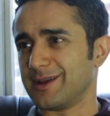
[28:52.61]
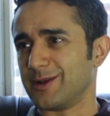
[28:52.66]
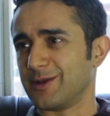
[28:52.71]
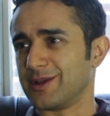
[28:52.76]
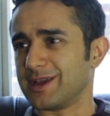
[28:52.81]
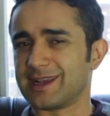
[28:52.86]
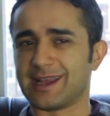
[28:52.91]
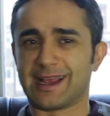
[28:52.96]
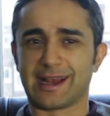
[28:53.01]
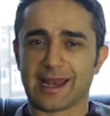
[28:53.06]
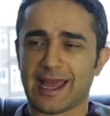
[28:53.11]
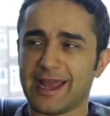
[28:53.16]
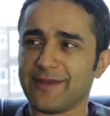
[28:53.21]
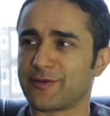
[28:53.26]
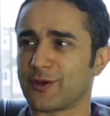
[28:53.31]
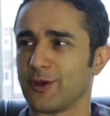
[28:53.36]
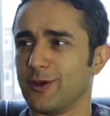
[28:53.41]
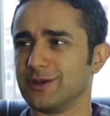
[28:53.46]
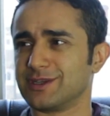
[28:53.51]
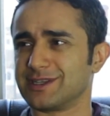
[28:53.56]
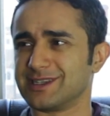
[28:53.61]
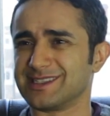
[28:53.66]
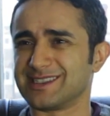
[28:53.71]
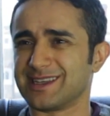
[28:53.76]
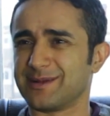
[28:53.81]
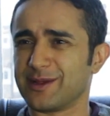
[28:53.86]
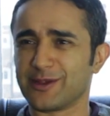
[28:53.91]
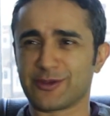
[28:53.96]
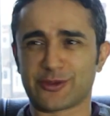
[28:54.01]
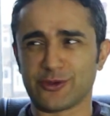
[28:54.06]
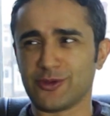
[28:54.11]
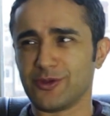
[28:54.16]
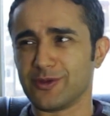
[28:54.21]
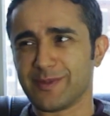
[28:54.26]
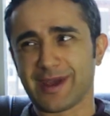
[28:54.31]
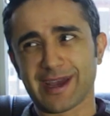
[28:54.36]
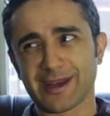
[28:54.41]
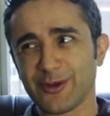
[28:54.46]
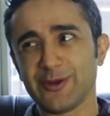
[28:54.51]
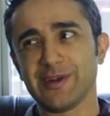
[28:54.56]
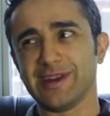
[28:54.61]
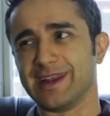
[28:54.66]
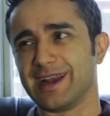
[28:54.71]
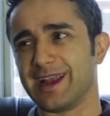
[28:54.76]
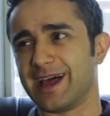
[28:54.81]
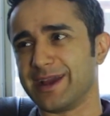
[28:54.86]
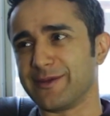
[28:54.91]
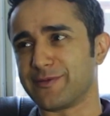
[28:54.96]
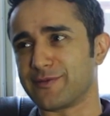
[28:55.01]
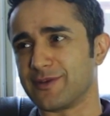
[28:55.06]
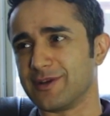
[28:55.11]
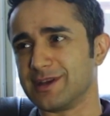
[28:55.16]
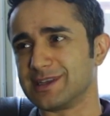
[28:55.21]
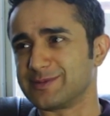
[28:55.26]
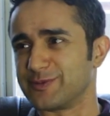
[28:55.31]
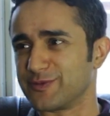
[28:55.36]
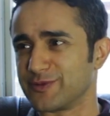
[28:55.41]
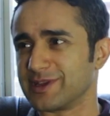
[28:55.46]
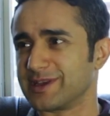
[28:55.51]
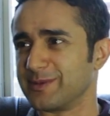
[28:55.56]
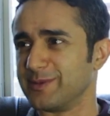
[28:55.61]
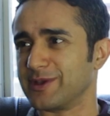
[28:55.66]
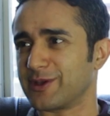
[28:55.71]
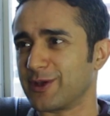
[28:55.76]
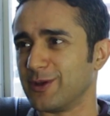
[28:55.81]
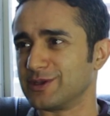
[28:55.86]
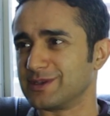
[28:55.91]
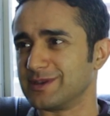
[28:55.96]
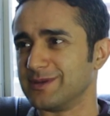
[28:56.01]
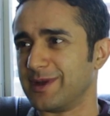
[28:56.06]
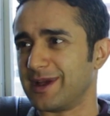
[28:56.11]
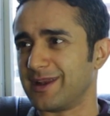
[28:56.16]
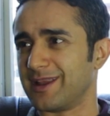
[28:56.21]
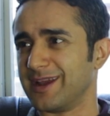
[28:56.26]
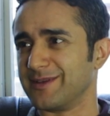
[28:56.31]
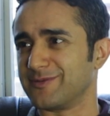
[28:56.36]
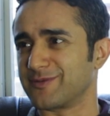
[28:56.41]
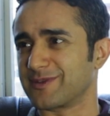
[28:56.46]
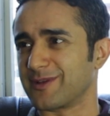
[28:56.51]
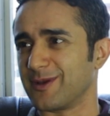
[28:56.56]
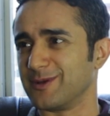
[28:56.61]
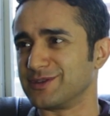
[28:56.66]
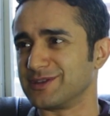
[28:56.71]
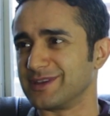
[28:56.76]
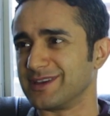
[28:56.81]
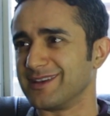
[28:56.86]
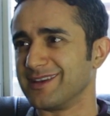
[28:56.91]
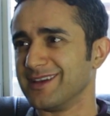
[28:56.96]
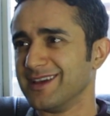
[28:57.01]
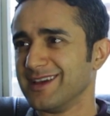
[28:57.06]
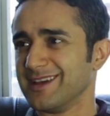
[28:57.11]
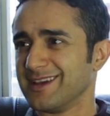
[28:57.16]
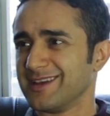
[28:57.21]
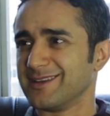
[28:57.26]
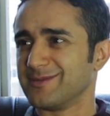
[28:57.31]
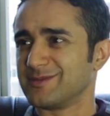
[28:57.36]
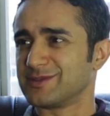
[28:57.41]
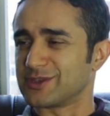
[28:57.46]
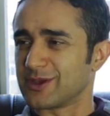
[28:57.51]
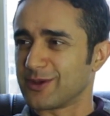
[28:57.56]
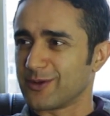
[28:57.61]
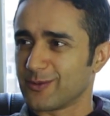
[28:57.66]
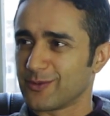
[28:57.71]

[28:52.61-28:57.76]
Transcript: You get like life coaches. I'm like, dude, man, you need a life first before you can be coaching about life coaching. So,